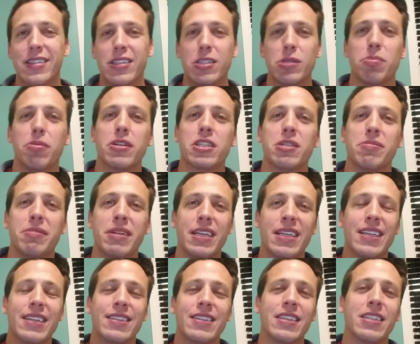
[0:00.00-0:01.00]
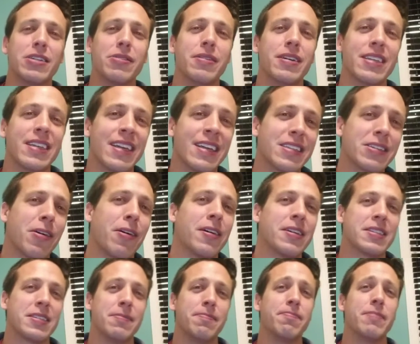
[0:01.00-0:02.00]
she's pushing me to do it and it's
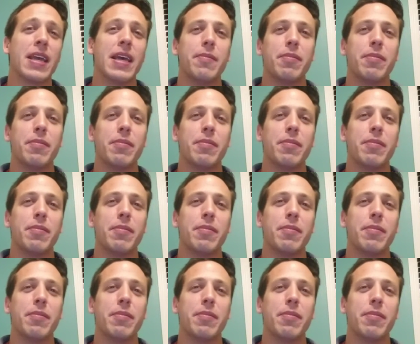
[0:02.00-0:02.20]
awesome